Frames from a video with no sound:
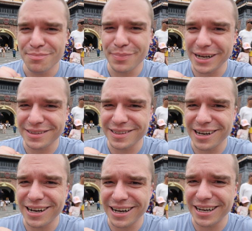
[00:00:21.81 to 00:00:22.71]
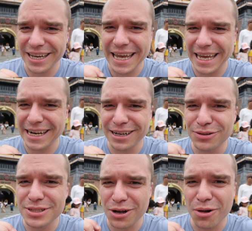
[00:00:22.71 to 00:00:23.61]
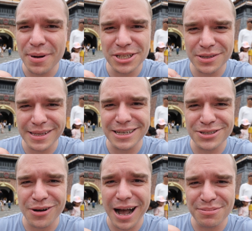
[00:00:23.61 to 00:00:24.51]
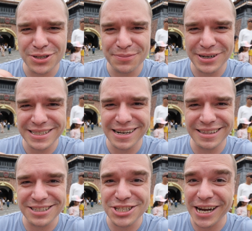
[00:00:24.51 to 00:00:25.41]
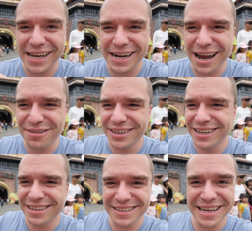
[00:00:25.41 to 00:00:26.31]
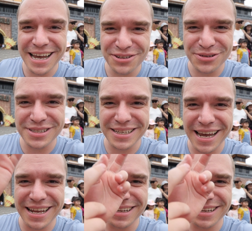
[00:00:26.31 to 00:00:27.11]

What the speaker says: But it includes a whole bunch of things, so I'm super excited to check it out. The entrance gate